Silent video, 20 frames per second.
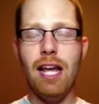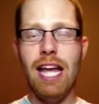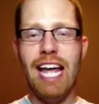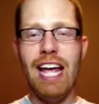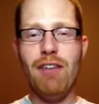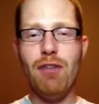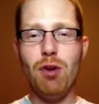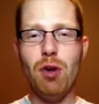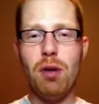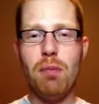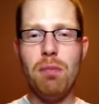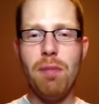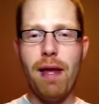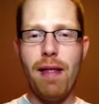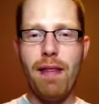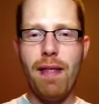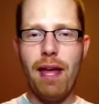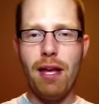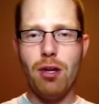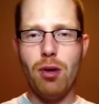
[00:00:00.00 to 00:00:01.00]
if you can
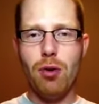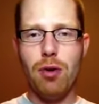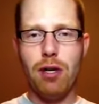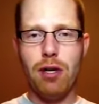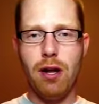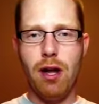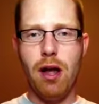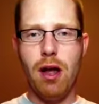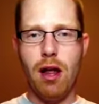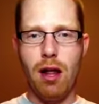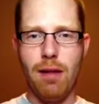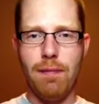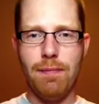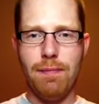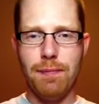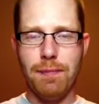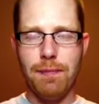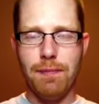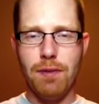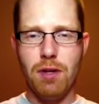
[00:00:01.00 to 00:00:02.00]
bend that note at
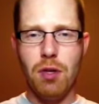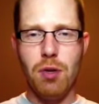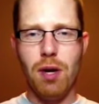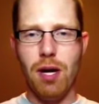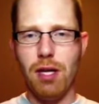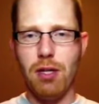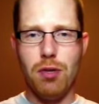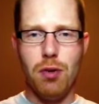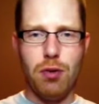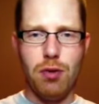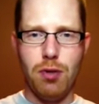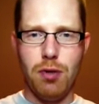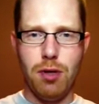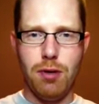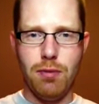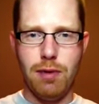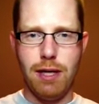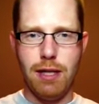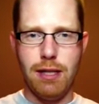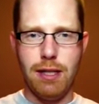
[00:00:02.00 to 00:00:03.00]
all, you got a note you
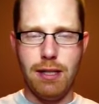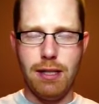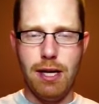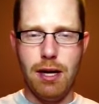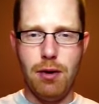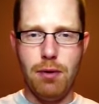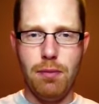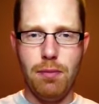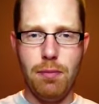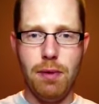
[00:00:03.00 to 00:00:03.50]
can wail on now,